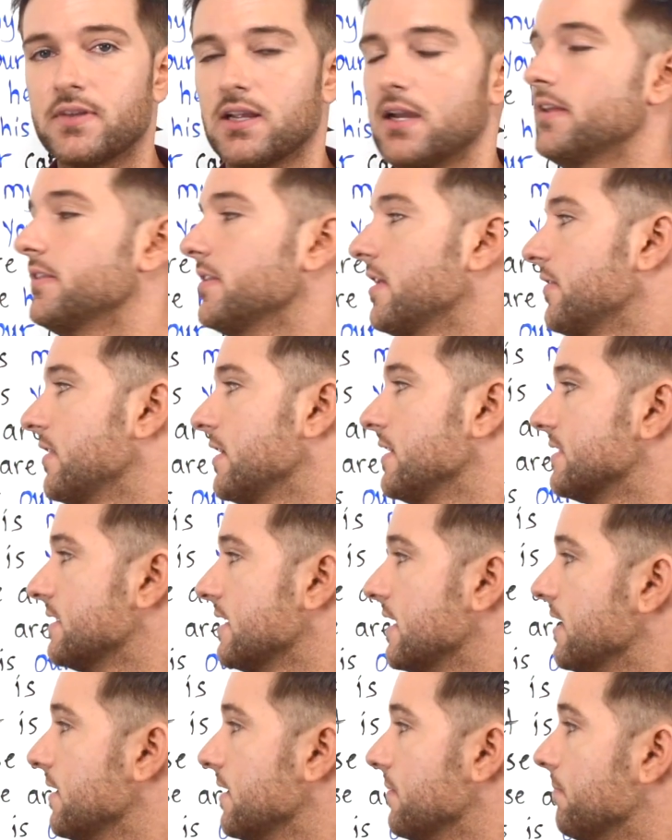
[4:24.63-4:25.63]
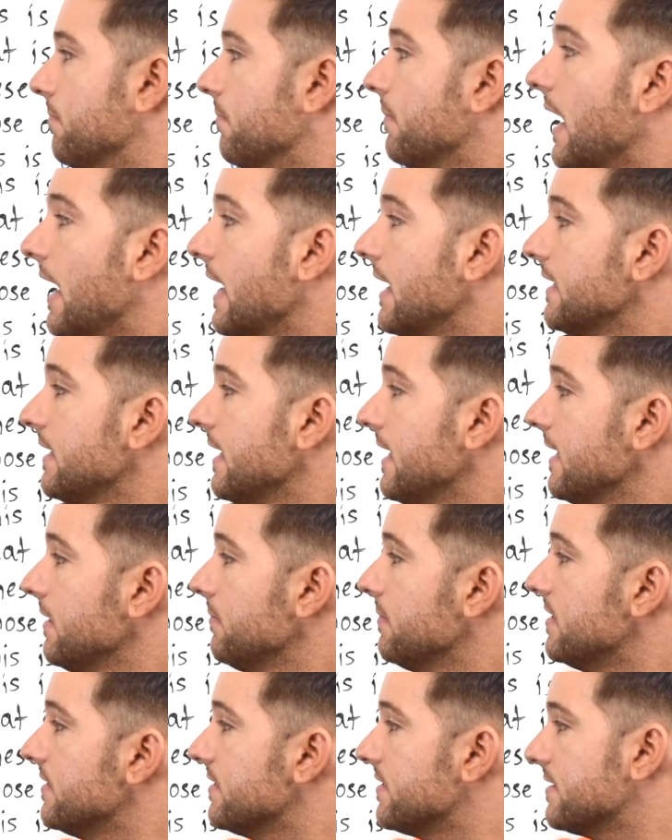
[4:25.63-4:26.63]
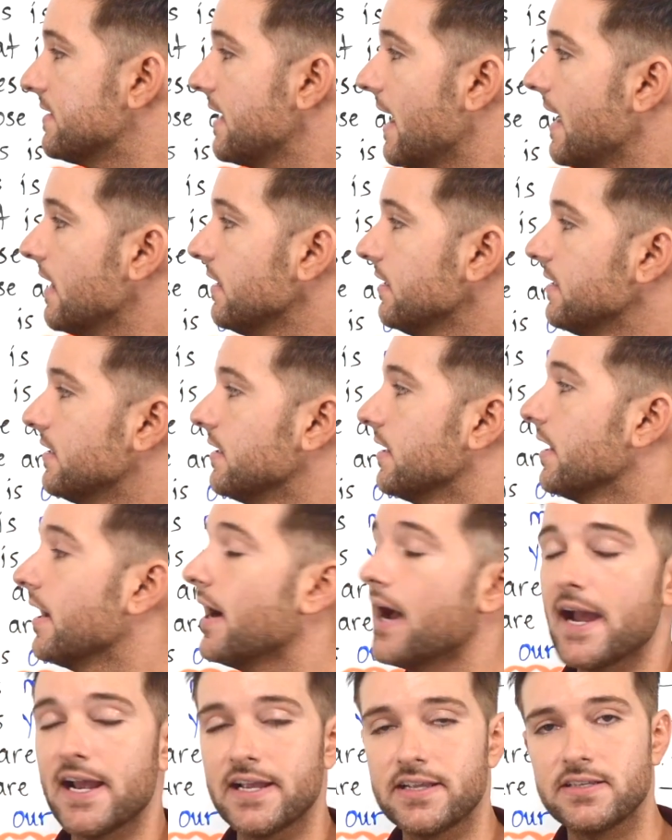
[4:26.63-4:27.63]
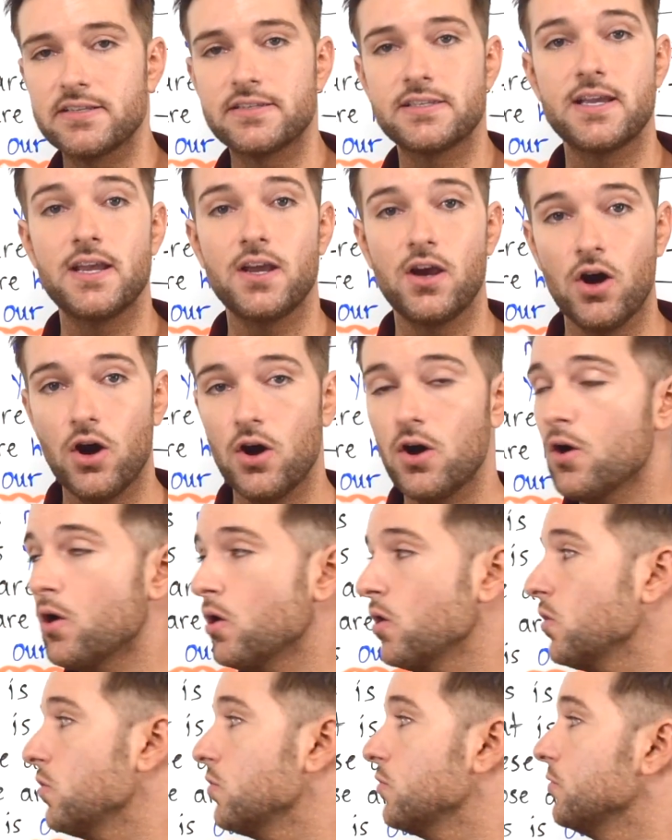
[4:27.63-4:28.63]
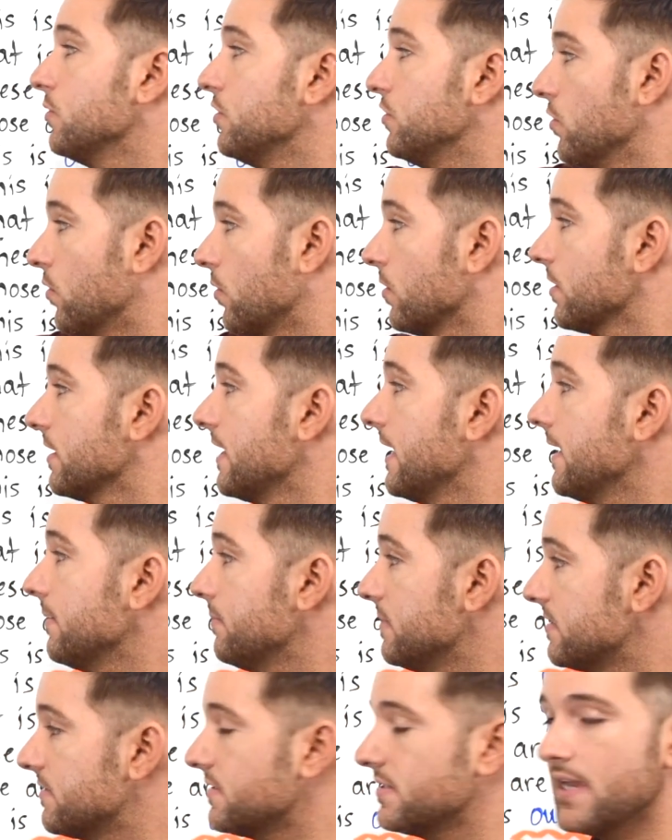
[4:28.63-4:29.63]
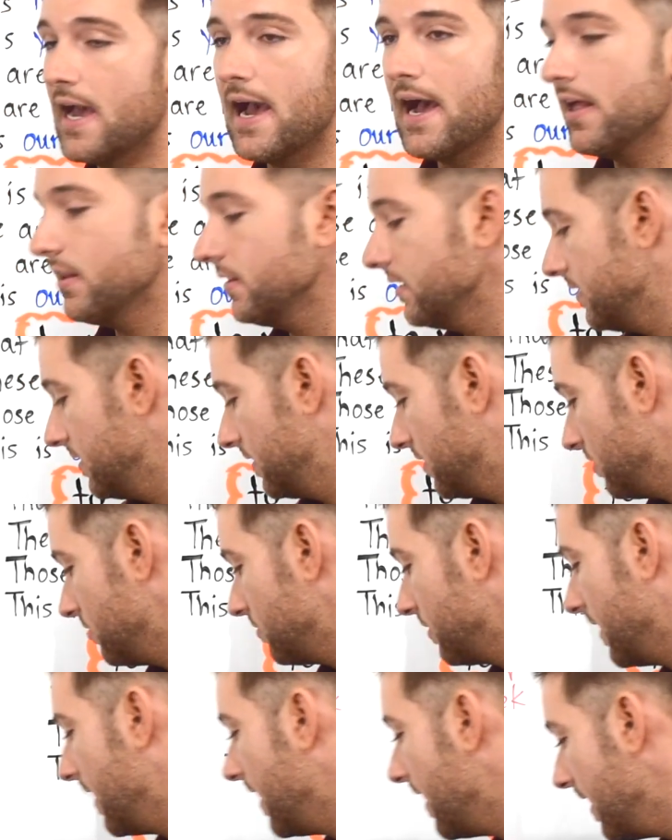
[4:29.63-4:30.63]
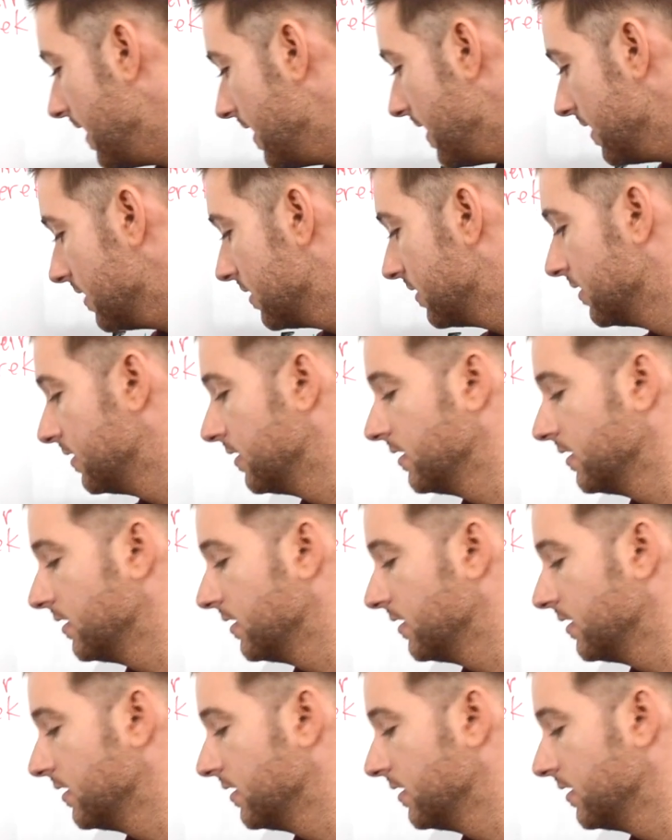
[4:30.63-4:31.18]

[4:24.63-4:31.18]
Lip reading: And then they say, my name is Sally. I can say, oh, your name is Sally. Okay.